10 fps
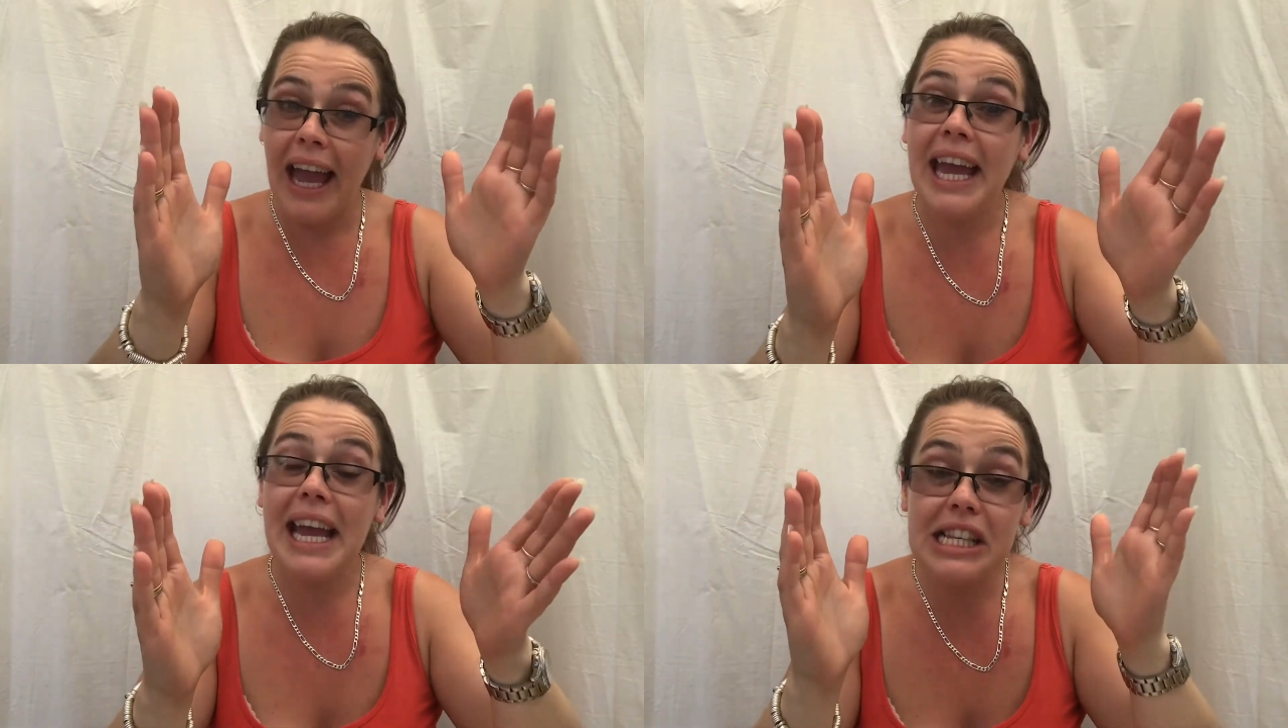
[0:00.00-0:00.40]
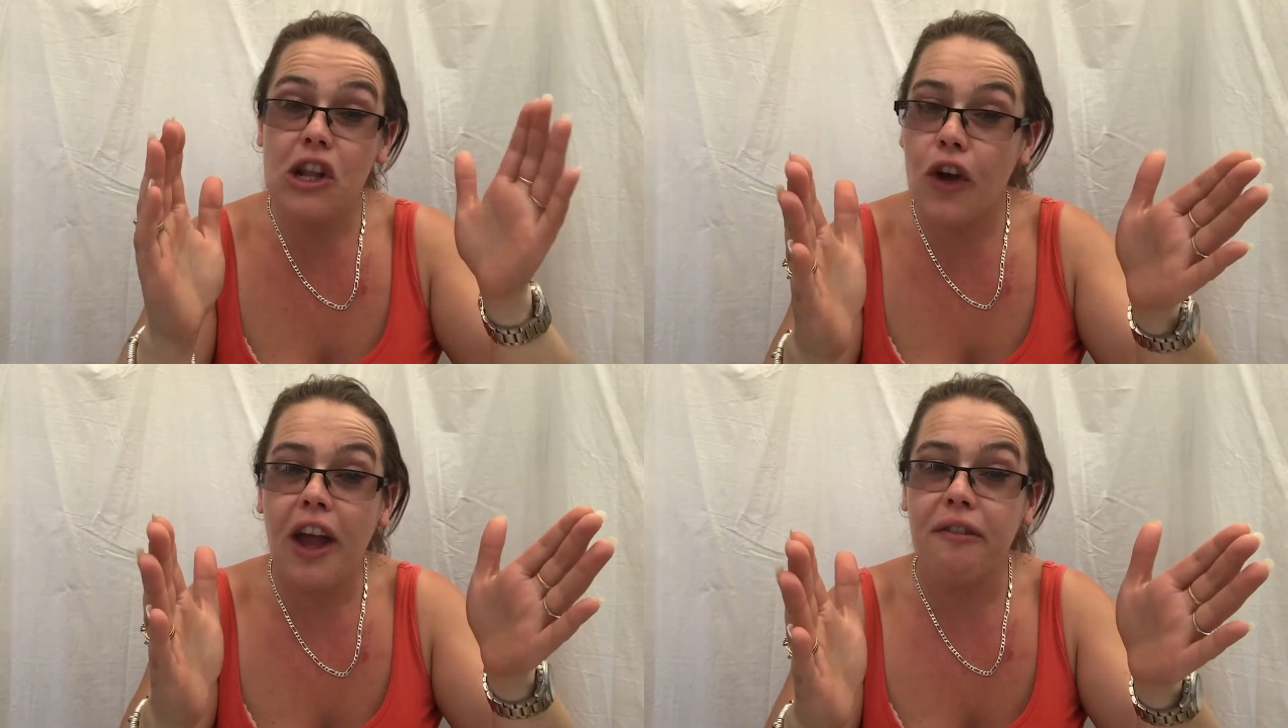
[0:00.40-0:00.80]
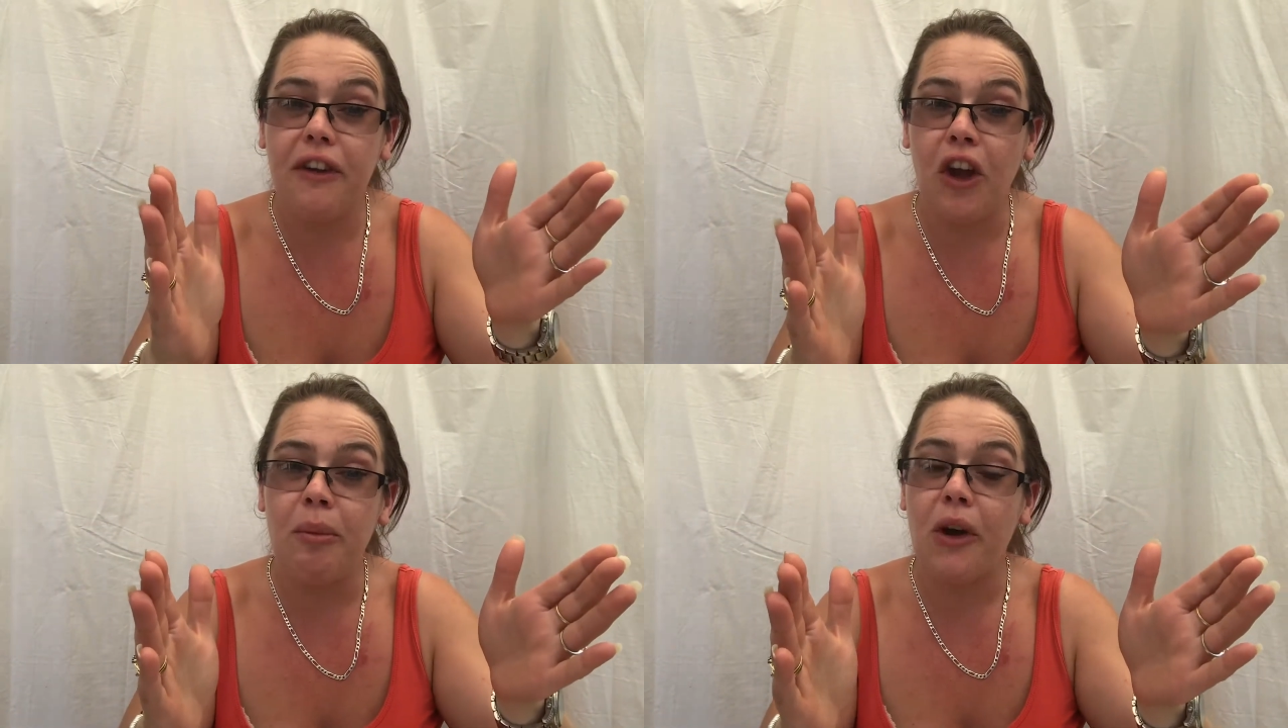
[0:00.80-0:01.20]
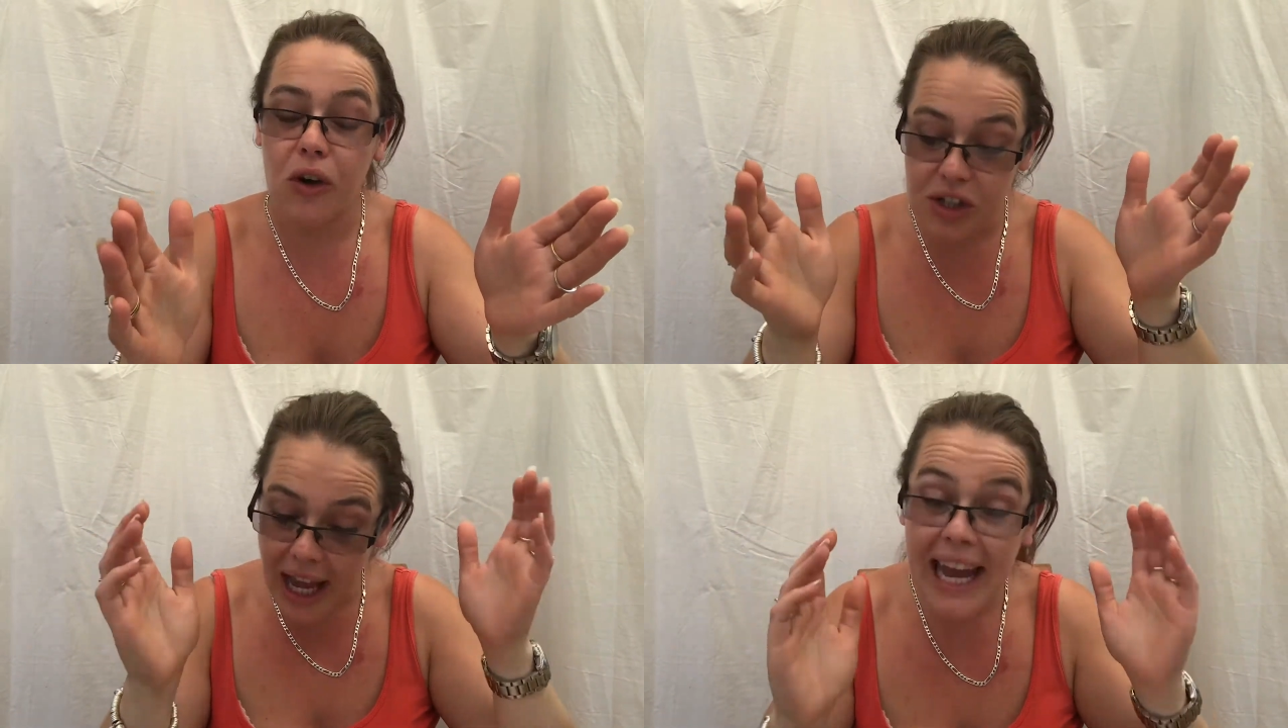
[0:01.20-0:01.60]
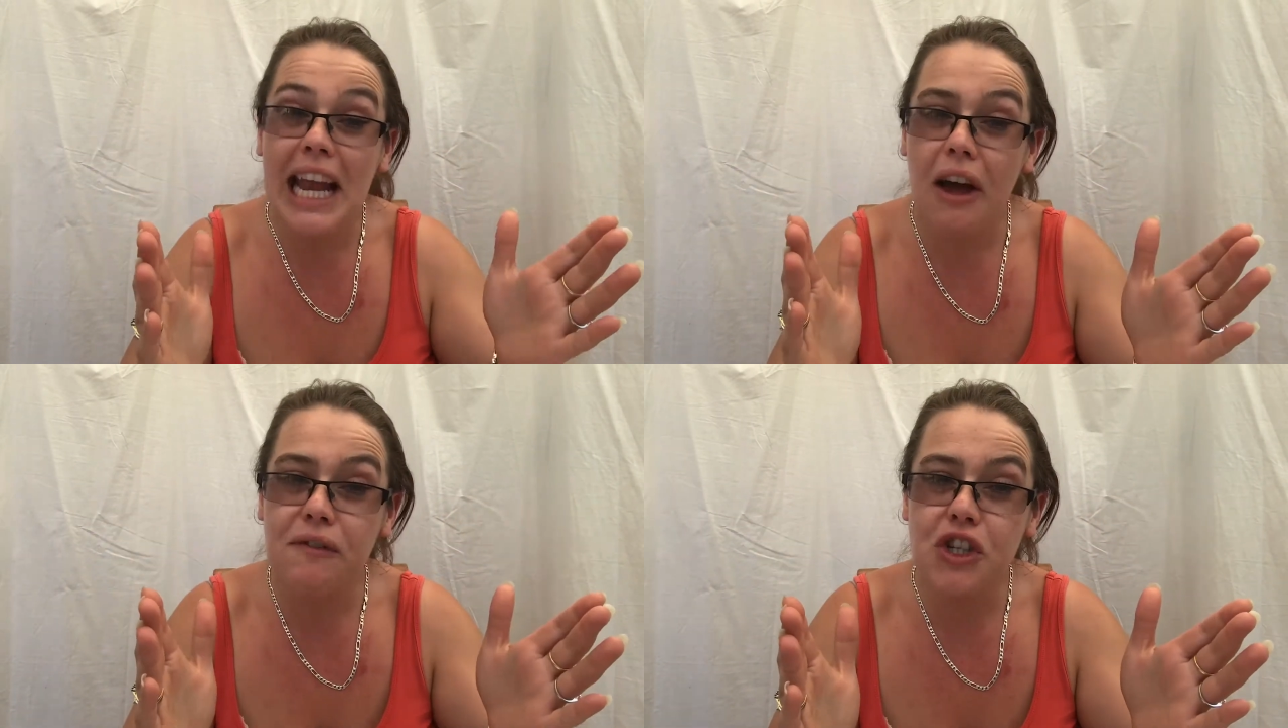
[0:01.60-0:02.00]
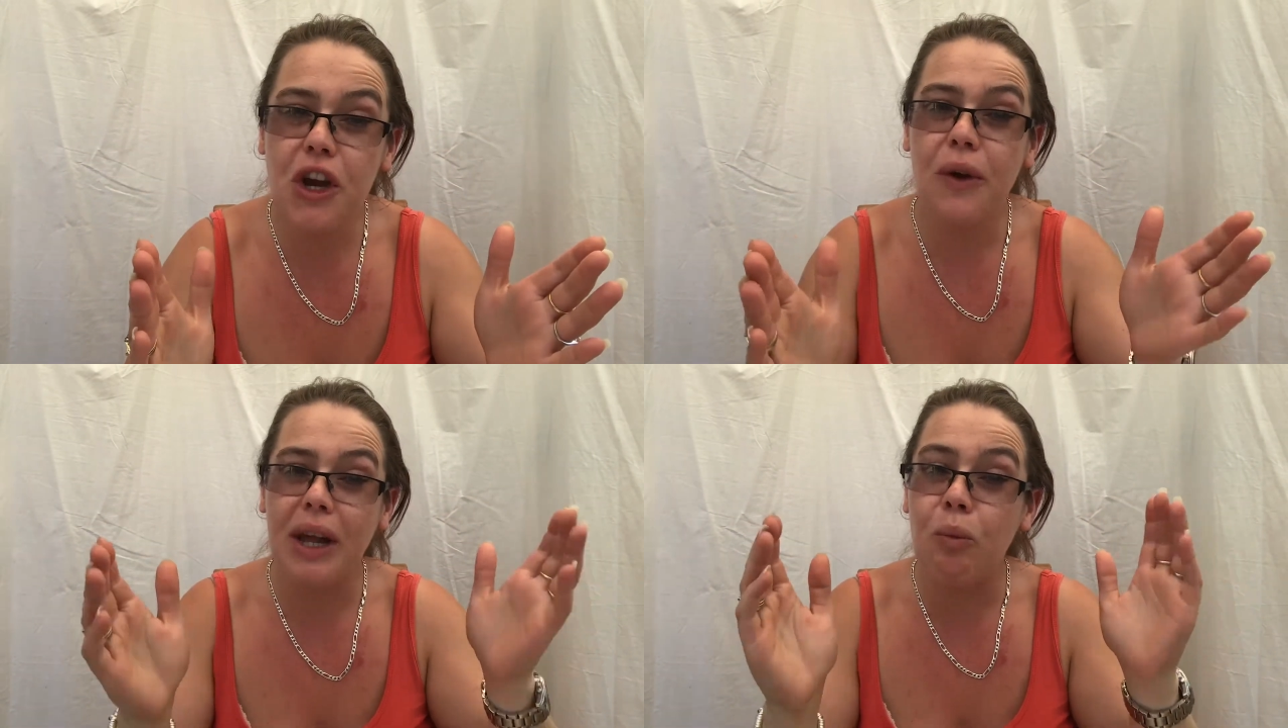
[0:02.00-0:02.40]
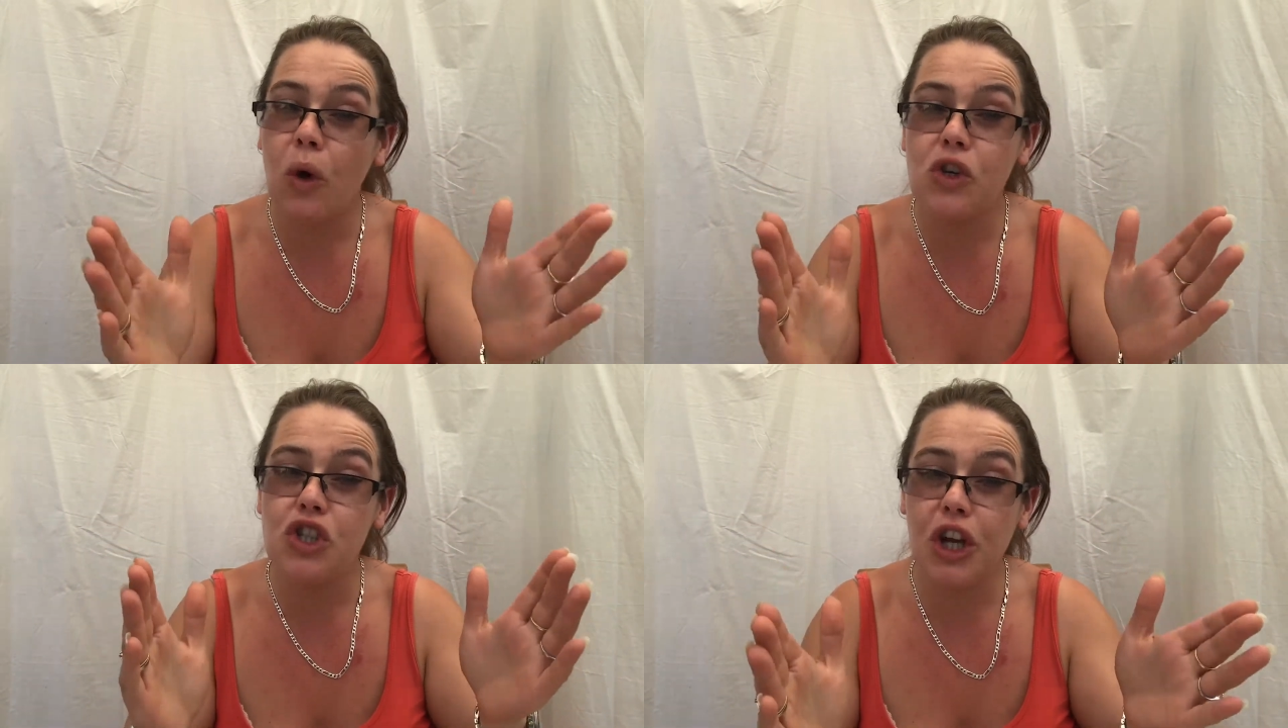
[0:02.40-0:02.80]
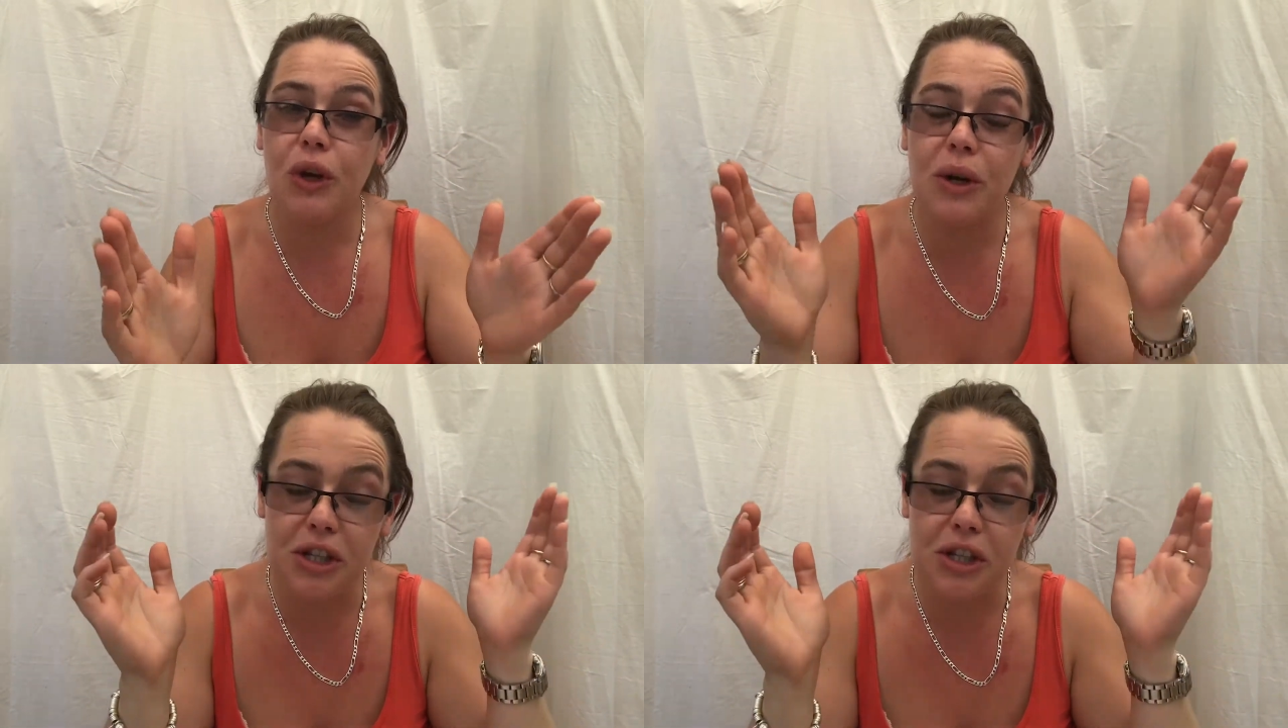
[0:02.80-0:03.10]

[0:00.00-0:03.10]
he is looking for you because he loves you and he wants you